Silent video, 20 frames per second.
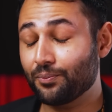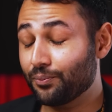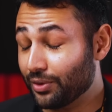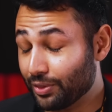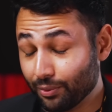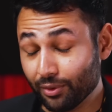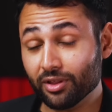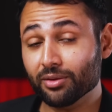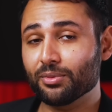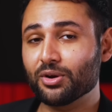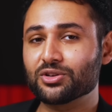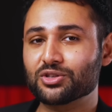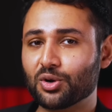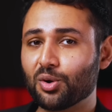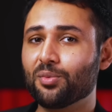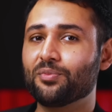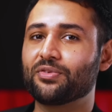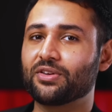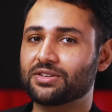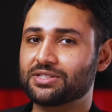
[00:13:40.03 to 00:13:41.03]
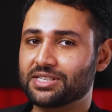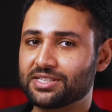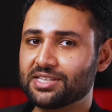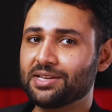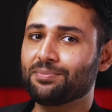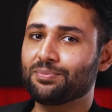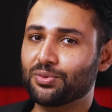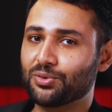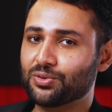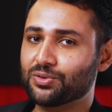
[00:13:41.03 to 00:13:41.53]
with one of the most obvious
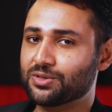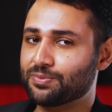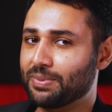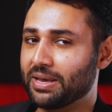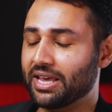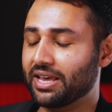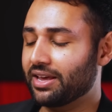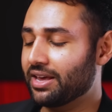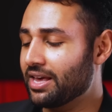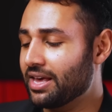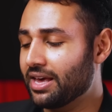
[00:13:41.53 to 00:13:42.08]
examples being